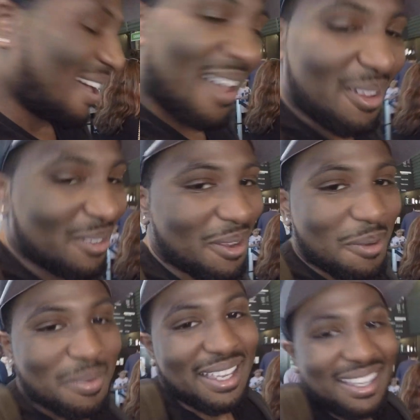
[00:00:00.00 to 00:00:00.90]
He's
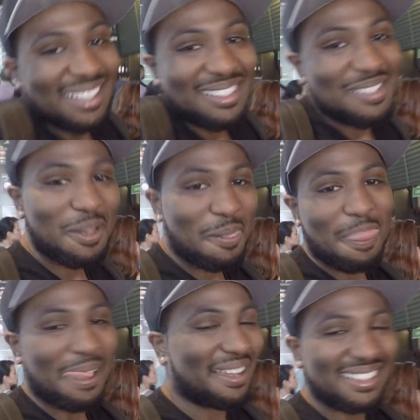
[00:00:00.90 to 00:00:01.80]
looking, and the funny thing
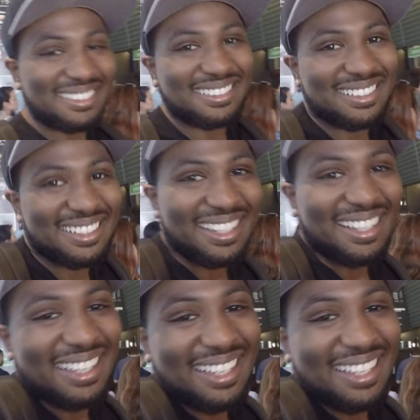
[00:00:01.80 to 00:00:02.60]
is that I see